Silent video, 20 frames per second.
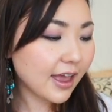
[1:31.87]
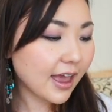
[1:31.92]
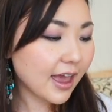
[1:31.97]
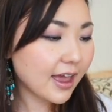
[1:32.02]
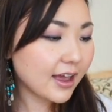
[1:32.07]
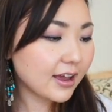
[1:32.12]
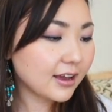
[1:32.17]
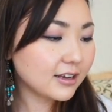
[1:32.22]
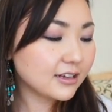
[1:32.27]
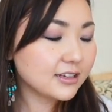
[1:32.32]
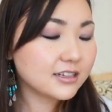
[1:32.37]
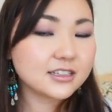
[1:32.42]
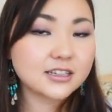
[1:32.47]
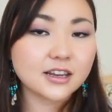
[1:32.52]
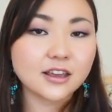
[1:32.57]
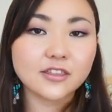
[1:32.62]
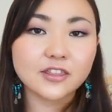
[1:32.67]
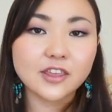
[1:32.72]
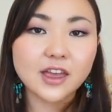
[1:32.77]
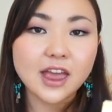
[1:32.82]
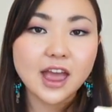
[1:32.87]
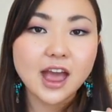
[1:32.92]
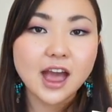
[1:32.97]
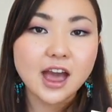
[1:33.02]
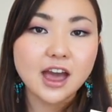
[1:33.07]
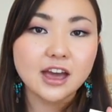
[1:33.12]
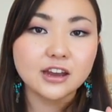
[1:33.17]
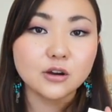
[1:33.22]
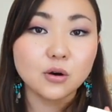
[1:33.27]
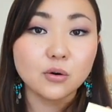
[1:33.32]
And they
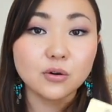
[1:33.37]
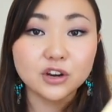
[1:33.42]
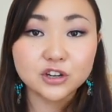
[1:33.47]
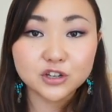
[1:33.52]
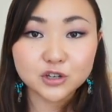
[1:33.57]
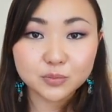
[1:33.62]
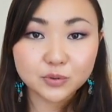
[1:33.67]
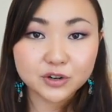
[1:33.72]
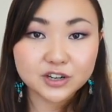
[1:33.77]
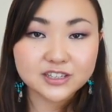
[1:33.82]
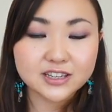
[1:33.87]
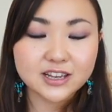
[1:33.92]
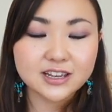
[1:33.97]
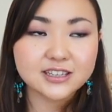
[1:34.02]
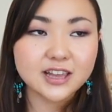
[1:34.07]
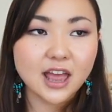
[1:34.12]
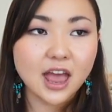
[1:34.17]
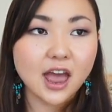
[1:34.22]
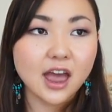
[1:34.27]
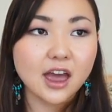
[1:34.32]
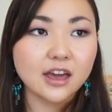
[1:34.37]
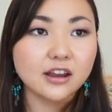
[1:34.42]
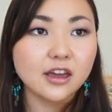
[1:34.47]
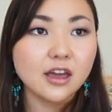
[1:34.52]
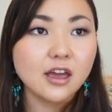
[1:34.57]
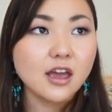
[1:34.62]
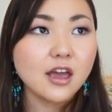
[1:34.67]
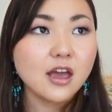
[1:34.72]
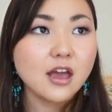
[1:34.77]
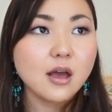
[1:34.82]
had, Oriental Princess had,
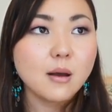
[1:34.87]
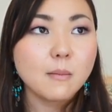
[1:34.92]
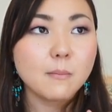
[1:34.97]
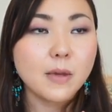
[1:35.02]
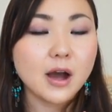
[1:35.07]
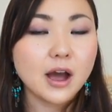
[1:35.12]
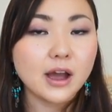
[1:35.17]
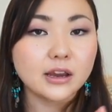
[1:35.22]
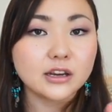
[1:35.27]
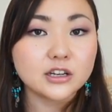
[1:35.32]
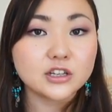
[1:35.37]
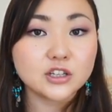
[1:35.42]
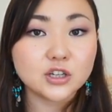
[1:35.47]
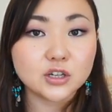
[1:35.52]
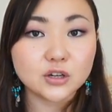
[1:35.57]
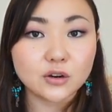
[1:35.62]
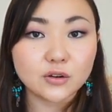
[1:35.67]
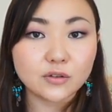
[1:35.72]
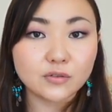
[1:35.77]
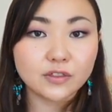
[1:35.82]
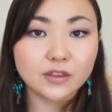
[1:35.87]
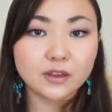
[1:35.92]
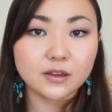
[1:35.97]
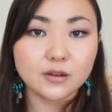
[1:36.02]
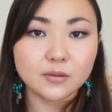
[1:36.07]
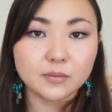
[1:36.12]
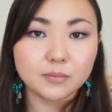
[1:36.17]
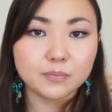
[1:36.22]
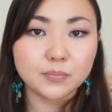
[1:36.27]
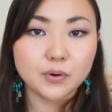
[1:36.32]
buy 2 of
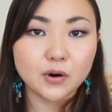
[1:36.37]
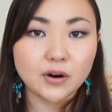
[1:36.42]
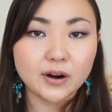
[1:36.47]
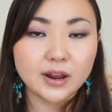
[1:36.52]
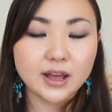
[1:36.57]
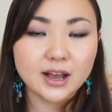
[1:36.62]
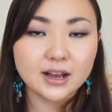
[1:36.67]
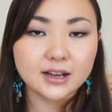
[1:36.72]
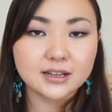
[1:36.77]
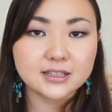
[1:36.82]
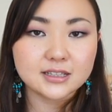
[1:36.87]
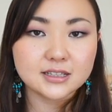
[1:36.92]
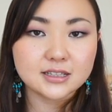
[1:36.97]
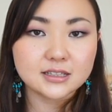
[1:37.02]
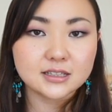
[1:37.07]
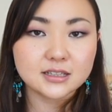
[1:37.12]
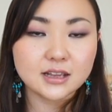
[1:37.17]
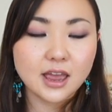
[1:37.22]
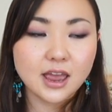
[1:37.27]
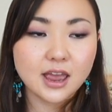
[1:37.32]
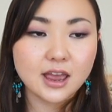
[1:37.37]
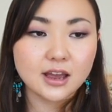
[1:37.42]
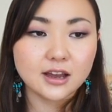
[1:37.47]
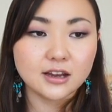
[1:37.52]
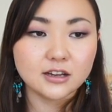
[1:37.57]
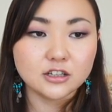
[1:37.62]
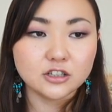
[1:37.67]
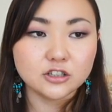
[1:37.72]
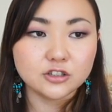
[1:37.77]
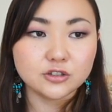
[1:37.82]
the products
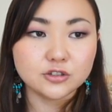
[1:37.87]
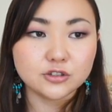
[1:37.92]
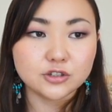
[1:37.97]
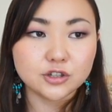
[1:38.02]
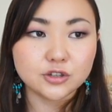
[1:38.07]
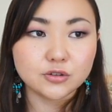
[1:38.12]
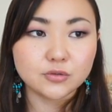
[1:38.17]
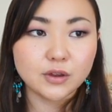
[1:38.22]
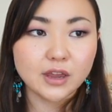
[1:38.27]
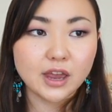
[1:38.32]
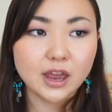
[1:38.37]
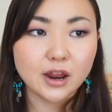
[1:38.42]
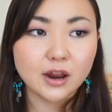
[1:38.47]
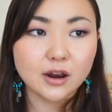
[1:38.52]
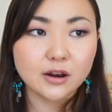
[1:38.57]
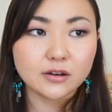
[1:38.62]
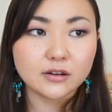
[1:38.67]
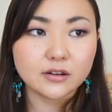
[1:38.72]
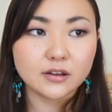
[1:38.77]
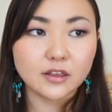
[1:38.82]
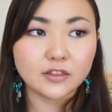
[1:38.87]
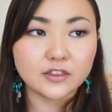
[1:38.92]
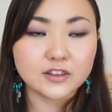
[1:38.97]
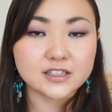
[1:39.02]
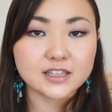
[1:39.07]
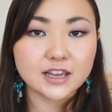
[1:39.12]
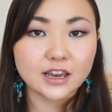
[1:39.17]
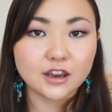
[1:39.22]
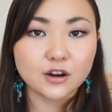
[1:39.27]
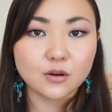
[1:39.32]
and you get the
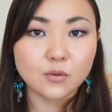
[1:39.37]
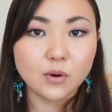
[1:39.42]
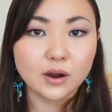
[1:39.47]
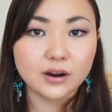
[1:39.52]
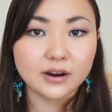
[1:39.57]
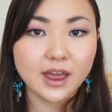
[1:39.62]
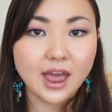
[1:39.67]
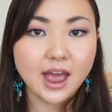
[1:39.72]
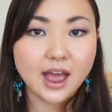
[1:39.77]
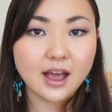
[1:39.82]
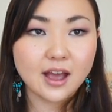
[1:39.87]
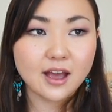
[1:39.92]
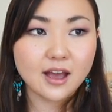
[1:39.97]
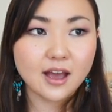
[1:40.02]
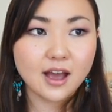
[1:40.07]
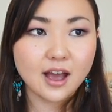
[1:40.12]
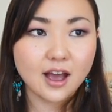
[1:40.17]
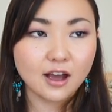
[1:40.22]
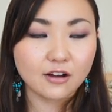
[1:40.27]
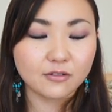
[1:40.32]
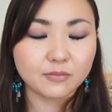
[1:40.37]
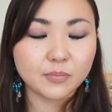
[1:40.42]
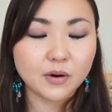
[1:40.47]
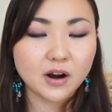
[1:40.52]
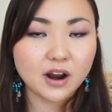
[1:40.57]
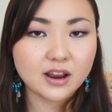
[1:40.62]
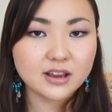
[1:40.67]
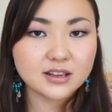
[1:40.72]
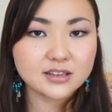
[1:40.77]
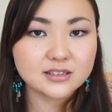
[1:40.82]
second one half
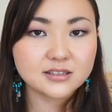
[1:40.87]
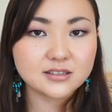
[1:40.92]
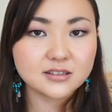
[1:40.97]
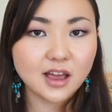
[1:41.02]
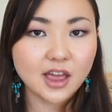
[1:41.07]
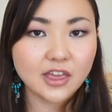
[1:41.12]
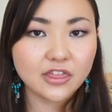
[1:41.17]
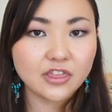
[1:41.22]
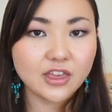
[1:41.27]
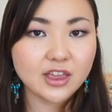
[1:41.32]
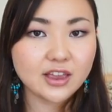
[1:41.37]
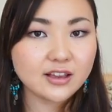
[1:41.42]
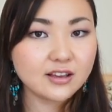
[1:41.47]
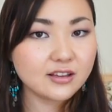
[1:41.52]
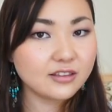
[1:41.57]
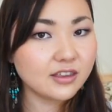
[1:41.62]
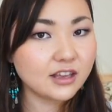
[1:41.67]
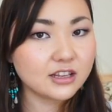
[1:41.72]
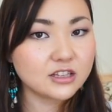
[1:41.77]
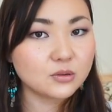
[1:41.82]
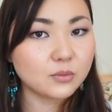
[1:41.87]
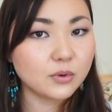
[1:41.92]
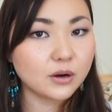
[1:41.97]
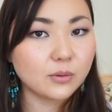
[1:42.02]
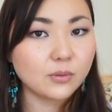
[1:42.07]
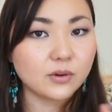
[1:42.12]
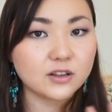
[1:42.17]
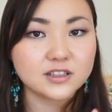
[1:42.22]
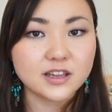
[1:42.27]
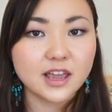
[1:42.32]
price. I think that's what
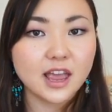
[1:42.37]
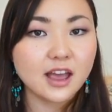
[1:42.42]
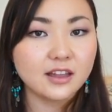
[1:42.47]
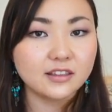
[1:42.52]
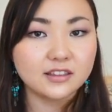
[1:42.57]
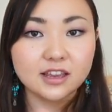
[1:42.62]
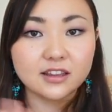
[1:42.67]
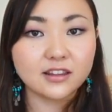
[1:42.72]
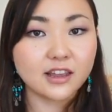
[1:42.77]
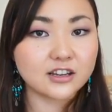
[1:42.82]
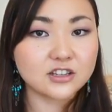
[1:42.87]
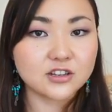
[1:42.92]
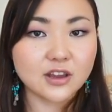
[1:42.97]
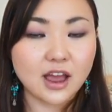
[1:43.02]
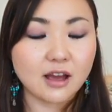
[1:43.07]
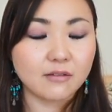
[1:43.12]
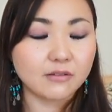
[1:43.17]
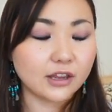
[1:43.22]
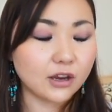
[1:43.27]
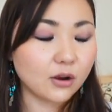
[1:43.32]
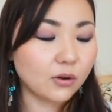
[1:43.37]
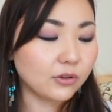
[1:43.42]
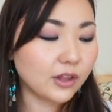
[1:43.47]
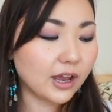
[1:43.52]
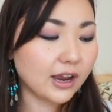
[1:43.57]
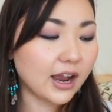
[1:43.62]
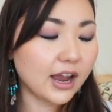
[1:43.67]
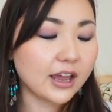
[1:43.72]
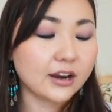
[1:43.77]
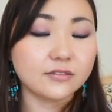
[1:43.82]
it was. They like to have like all
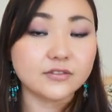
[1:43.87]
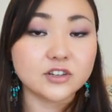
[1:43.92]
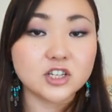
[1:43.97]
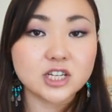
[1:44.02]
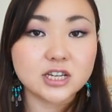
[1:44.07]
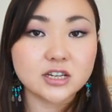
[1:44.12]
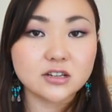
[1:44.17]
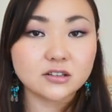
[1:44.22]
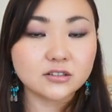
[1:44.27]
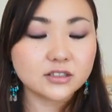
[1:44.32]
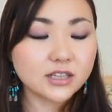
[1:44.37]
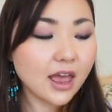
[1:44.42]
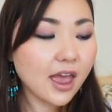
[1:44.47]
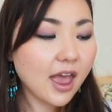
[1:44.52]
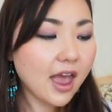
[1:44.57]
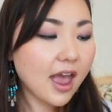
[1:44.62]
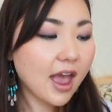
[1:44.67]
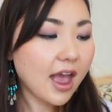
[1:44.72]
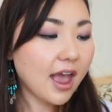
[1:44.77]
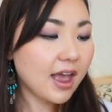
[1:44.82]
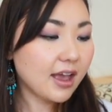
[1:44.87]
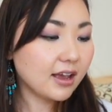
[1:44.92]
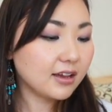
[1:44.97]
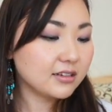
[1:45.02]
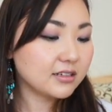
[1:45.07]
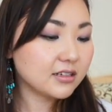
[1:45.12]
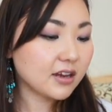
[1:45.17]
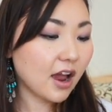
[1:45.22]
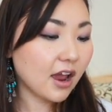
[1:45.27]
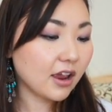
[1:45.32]
that kind of deals,
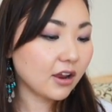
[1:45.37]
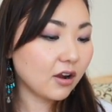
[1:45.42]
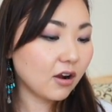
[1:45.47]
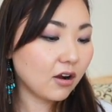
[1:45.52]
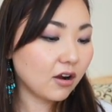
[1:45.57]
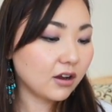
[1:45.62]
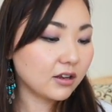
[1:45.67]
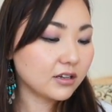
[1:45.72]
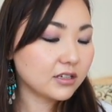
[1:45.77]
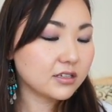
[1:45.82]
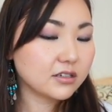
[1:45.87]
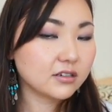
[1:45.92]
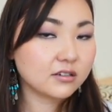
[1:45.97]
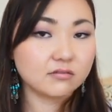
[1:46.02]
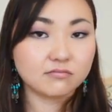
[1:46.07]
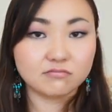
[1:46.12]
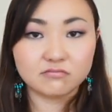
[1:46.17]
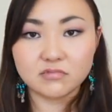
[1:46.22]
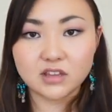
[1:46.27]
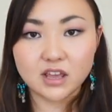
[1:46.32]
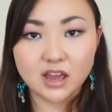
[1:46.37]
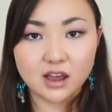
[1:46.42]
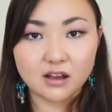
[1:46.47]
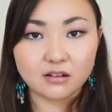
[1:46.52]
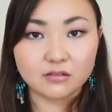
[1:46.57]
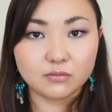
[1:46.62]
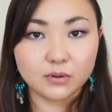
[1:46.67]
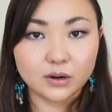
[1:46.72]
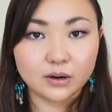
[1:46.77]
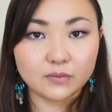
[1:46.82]
and I got,
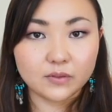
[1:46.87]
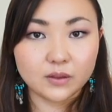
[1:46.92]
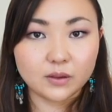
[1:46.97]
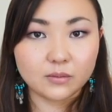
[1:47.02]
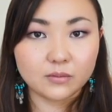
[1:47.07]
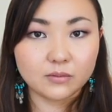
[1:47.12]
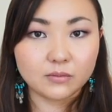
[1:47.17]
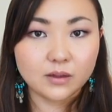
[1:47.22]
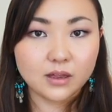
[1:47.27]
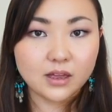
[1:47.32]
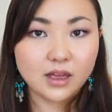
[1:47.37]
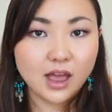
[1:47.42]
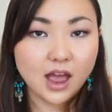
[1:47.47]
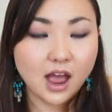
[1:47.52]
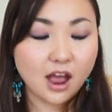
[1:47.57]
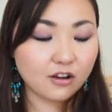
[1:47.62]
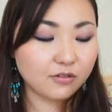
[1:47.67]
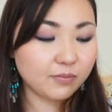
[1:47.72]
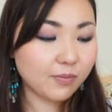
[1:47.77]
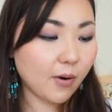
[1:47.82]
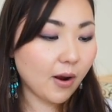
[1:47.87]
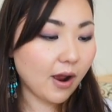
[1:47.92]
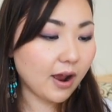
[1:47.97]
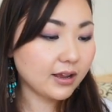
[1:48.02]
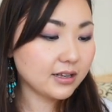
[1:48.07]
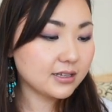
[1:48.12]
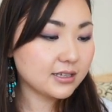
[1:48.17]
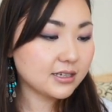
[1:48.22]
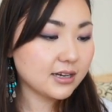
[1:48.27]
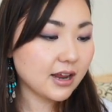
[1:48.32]
yeah, one of them half
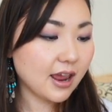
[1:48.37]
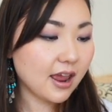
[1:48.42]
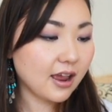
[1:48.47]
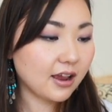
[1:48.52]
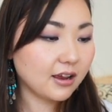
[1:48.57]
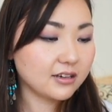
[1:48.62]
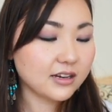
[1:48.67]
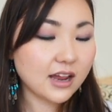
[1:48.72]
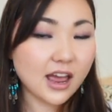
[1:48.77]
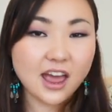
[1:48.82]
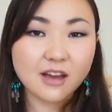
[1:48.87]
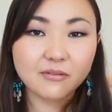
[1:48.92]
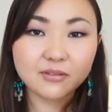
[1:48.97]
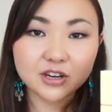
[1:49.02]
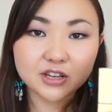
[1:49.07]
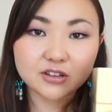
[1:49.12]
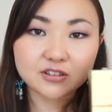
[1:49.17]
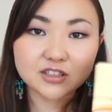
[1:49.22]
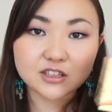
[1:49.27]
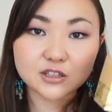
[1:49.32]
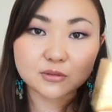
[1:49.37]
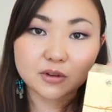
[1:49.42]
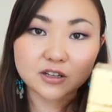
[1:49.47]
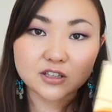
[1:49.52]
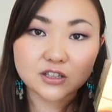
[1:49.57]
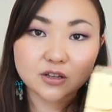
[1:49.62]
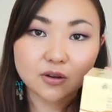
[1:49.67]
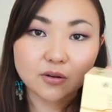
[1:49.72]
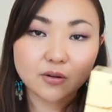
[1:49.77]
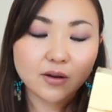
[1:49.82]
priced, and I haven't used this
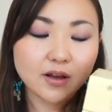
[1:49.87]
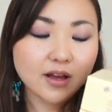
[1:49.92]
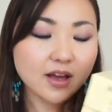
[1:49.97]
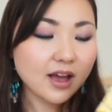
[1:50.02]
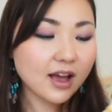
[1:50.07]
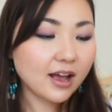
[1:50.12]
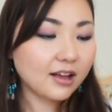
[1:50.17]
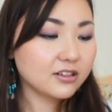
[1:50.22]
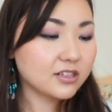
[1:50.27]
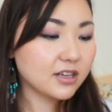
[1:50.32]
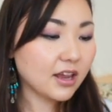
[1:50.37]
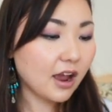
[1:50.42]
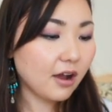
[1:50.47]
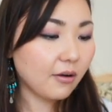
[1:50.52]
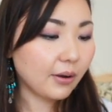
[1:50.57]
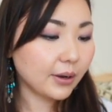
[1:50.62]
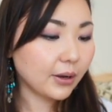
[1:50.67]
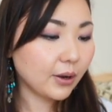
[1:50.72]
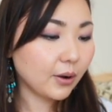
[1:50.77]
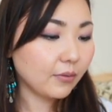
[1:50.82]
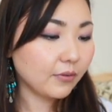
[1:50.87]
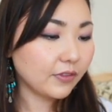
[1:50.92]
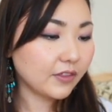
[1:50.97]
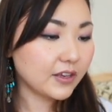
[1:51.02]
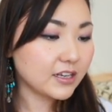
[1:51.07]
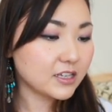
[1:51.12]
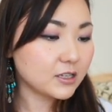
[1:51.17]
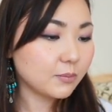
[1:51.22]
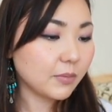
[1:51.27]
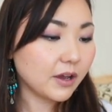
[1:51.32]
one, so I'll see how I go with this.